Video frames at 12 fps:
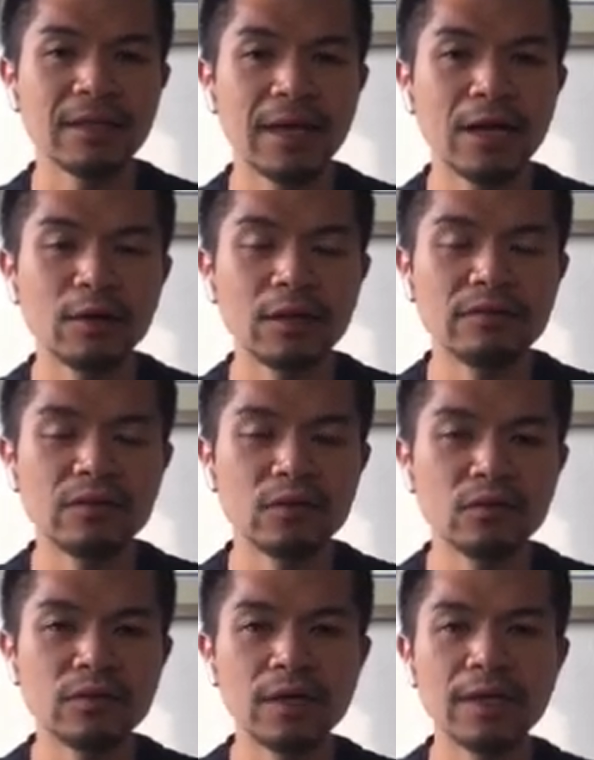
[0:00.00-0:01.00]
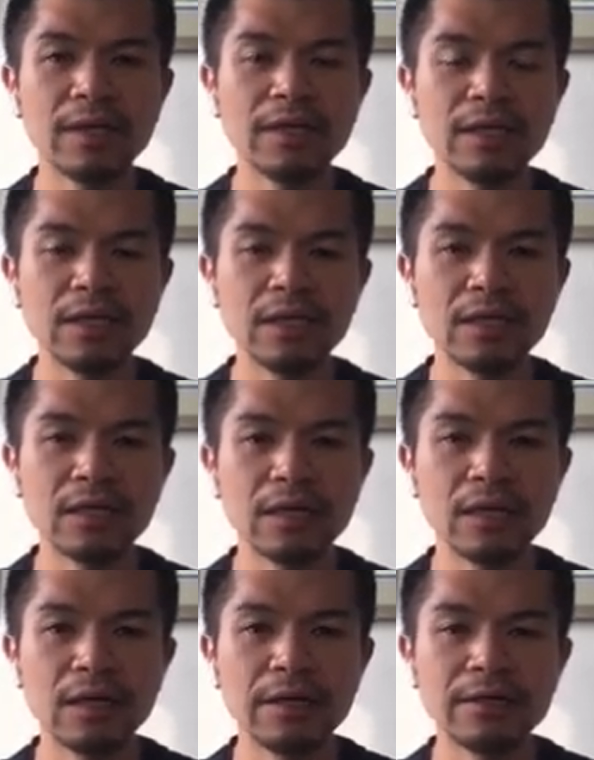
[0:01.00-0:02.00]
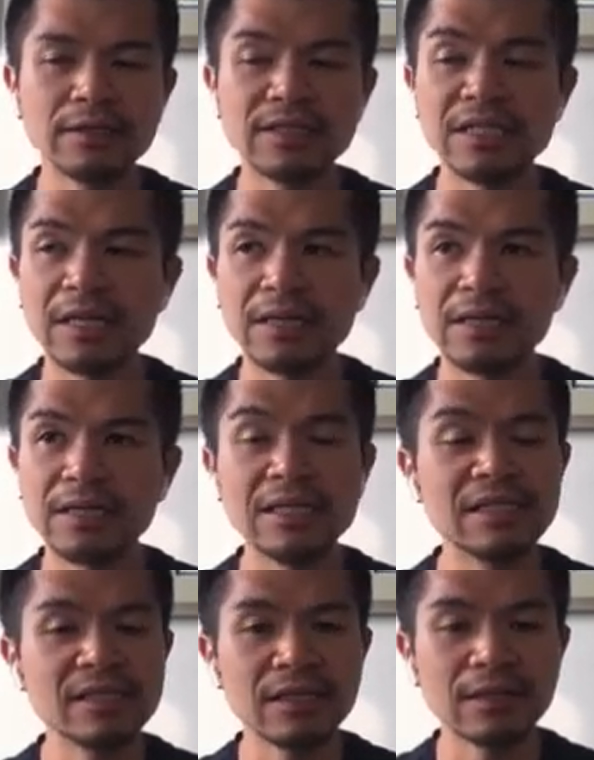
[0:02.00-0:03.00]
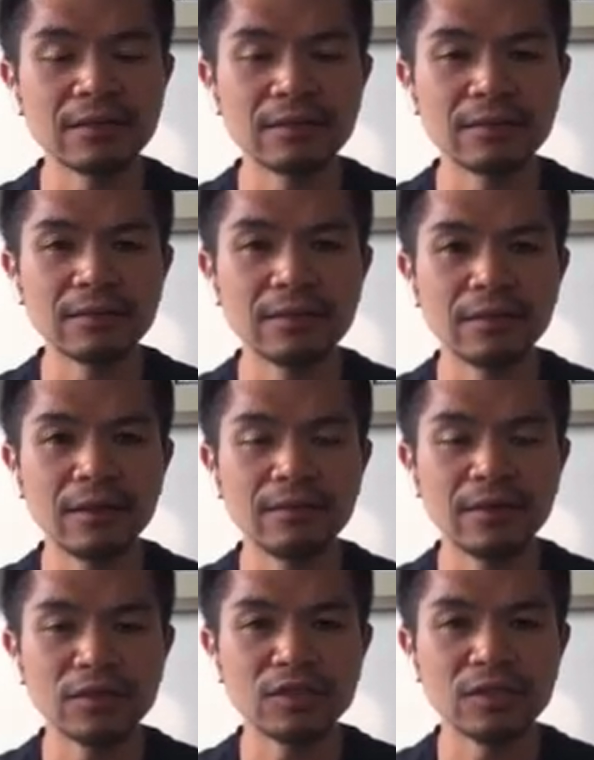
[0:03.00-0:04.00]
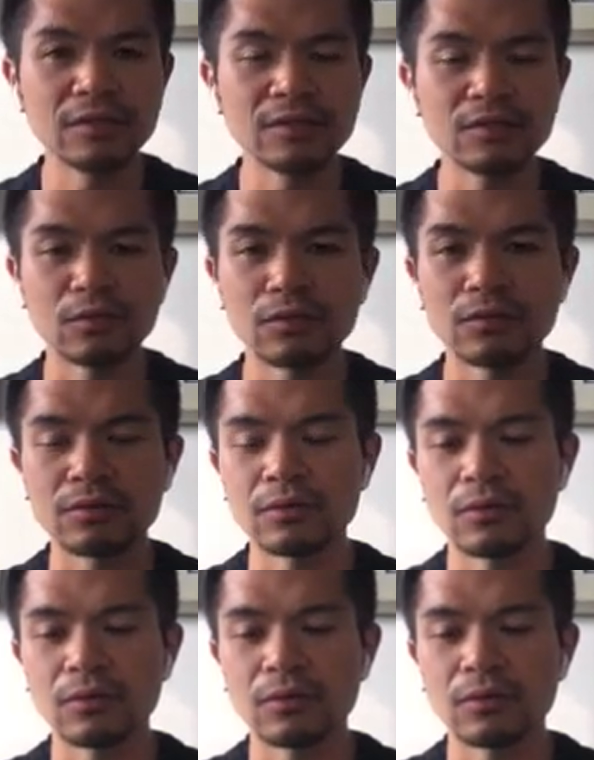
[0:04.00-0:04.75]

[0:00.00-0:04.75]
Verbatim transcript: Now, if you've done any, uh, seen any easing uh, functions or,